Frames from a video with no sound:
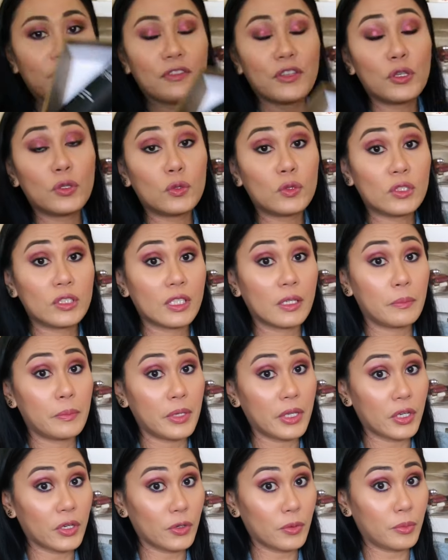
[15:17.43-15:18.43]
used a
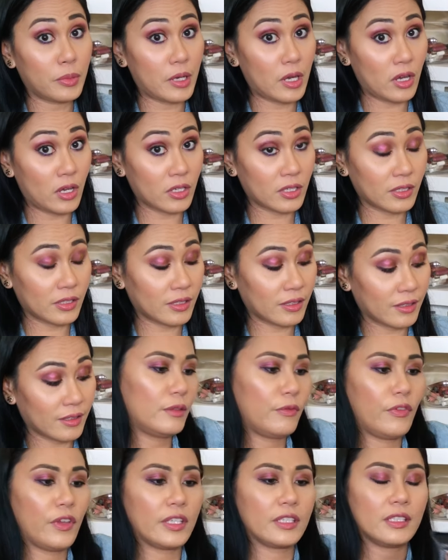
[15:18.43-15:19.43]
bigger box?
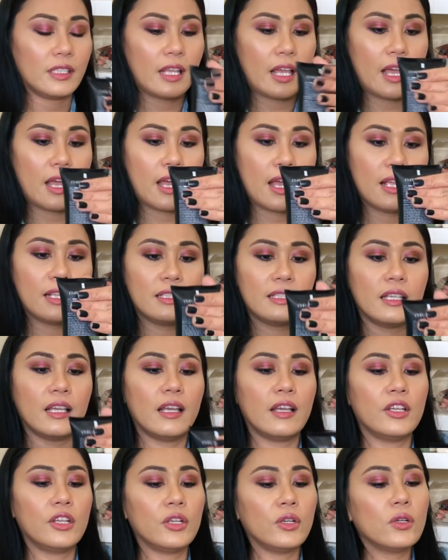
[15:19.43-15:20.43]
Fix that.
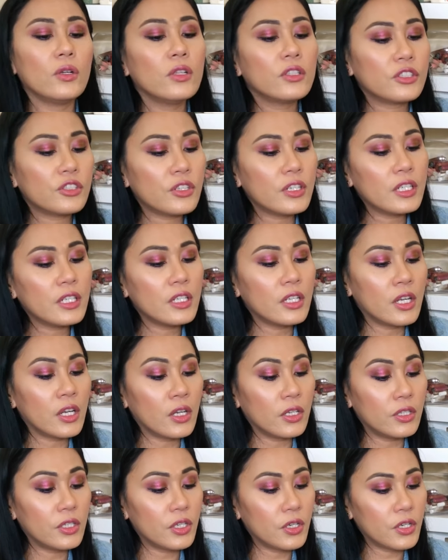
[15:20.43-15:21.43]
Ultra
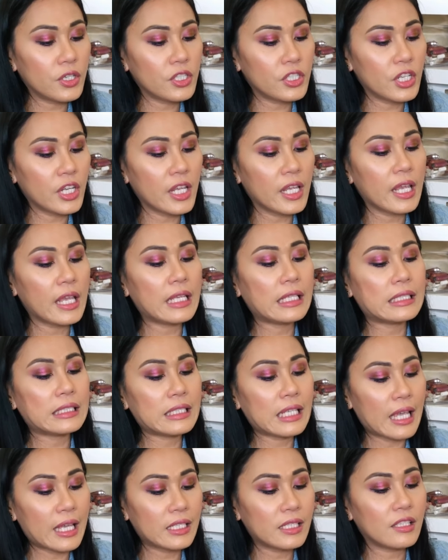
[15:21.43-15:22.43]
Nourishing
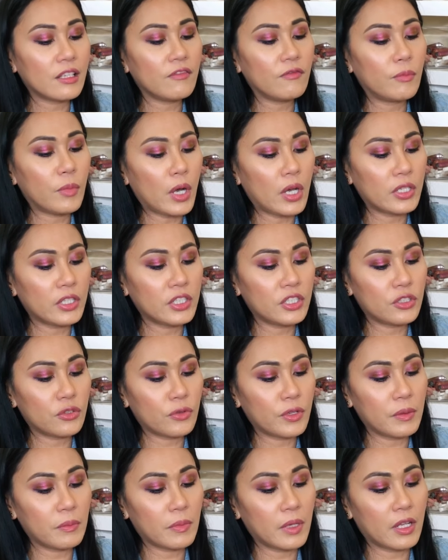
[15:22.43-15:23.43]
Intensive Body
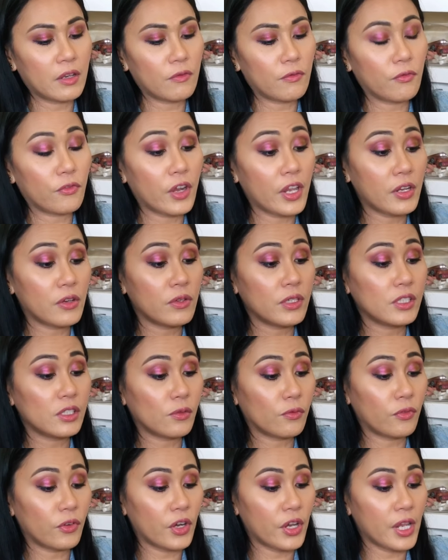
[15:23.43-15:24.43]
Treatment, fragrance
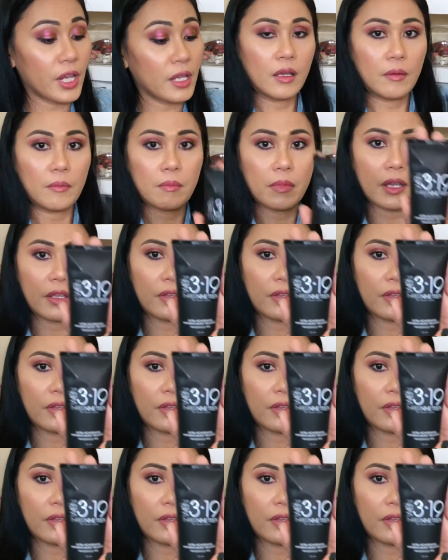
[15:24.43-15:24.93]
free by